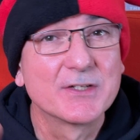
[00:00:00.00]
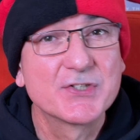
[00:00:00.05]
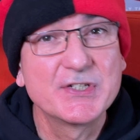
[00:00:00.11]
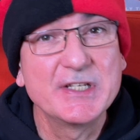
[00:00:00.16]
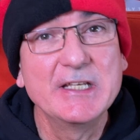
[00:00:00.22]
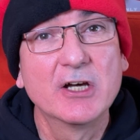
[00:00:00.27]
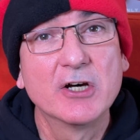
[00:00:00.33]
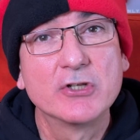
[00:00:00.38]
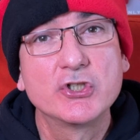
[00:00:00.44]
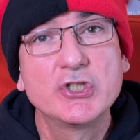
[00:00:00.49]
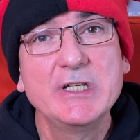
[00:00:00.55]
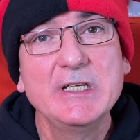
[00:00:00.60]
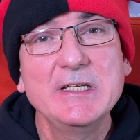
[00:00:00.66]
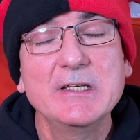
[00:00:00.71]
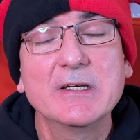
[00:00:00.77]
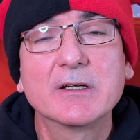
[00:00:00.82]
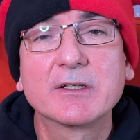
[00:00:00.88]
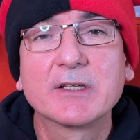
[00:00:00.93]

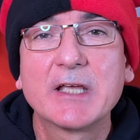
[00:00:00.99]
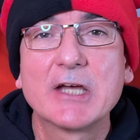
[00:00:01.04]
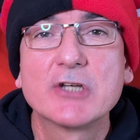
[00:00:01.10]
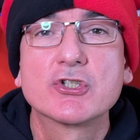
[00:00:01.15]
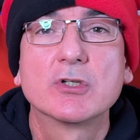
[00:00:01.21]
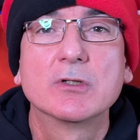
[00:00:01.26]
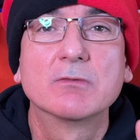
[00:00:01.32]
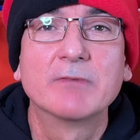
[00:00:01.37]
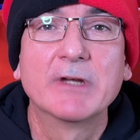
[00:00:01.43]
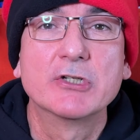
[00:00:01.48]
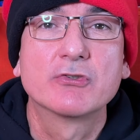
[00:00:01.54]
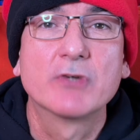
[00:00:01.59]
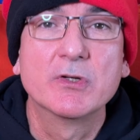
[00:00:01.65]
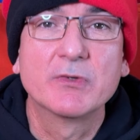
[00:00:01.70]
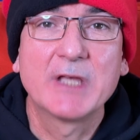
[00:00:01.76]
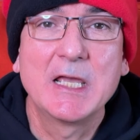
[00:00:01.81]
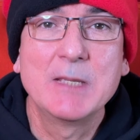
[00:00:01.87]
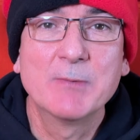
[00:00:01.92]
CRG, Casual
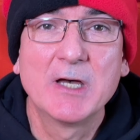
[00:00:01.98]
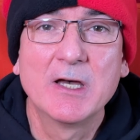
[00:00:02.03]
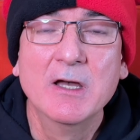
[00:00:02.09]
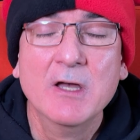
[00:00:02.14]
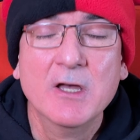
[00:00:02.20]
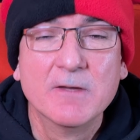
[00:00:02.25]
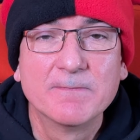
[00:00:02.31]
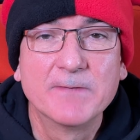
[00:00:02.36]
Retro Gamer,